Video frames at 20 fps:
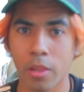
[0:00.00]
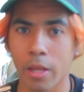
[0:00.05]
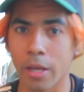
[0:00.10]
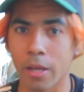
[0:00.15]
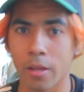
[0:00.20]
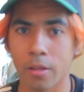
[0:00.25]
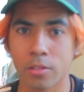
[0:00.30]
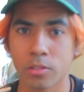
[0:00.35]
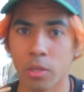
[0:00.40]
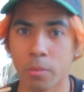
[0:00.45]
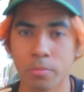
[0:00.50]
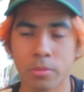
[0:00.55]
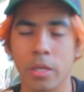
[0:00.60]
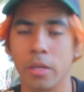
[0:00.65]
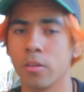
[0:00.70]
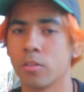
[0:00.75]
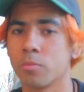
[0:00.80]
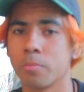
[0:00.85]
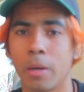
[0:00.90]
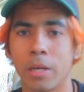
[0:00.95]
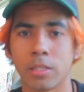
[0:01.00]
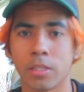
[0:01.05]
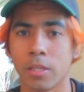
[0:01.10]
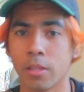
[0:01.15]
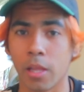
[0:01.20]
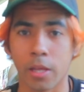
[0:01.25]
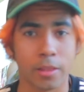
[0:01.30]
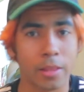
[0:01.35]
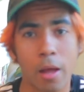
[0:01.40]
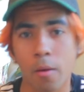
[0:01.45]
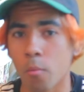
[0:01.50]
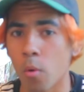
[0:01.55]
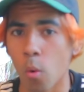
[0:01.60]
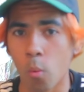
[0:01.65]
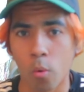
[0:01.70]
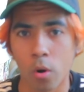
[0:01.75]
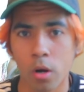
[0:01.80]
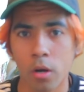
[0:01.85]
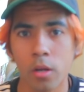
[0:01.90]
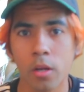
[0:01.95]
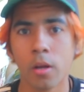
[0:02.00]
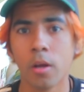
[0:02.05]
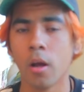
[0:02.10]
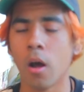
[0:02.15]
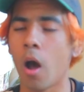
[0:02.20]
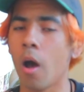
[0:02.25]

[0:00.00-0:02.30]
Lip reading: Like some skaters might say like that won't work.